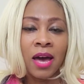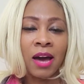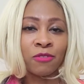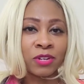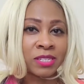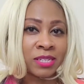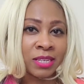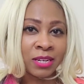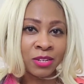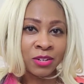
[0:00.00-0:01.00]
have
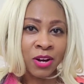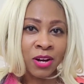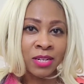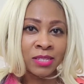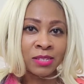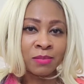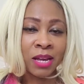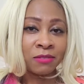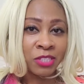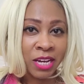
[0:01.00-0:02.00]
recently undergone some
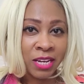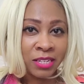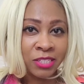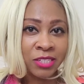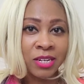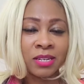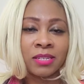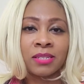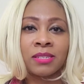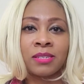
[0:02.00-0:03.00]
life change.
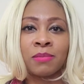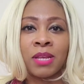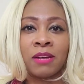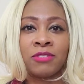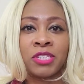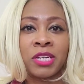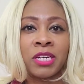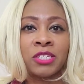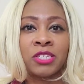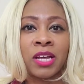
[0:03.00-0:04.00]
Some life
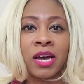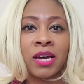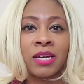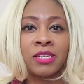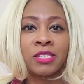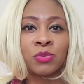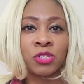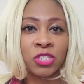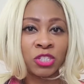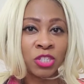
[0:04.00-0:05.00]
change like
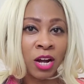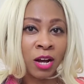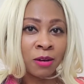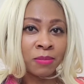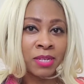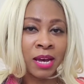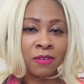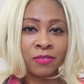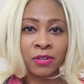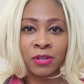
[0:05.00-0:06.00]
switching jobs
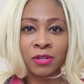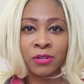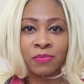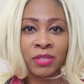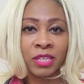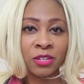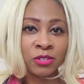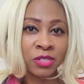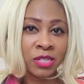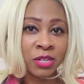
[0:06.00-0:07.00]
after
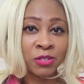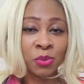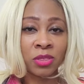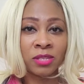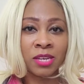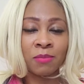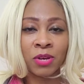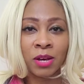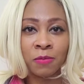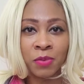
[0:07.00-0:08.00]
years and years with the same
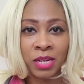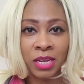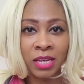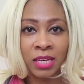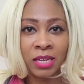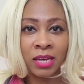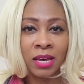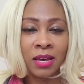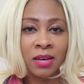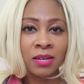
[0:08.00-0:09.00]
company.
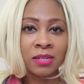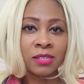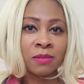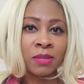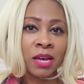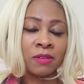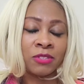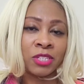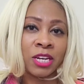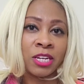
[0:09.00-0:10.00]
Some life
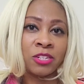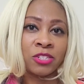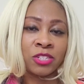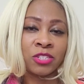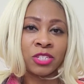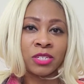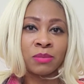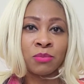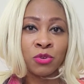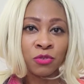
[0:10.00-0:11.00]
change such as
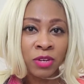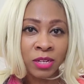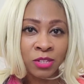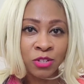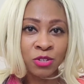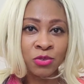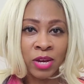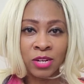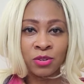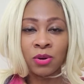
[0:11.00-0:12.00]
moving to
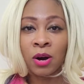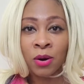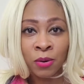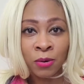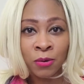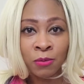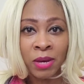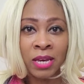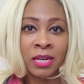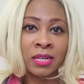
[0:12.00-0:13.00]
a new home
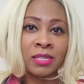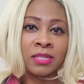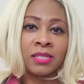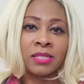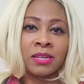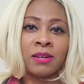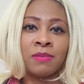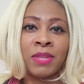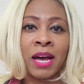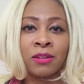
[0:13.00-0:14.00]
and
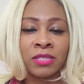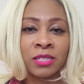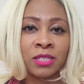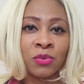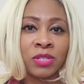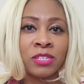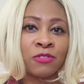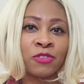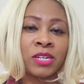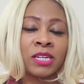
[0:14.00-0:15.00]
now dealing with
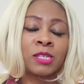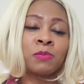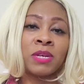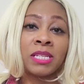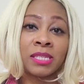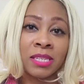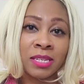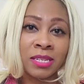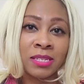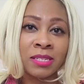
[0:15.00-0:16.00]
different
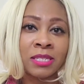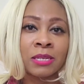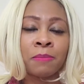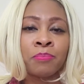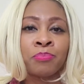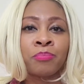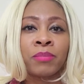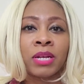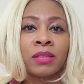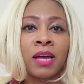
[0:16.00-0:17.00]
expenses.
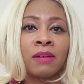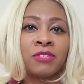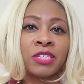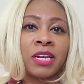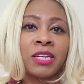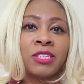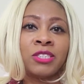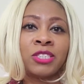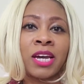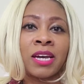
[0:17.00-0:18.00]
Life
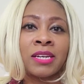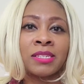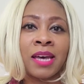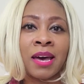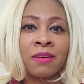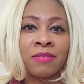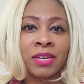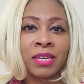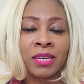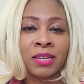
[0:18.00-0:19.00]
change as
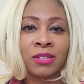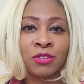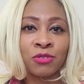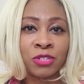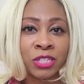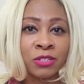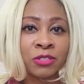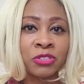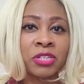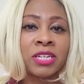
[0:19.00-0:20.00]
having new
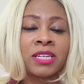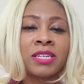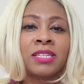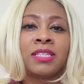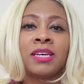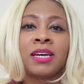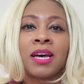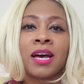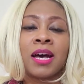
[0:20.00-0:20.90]
children.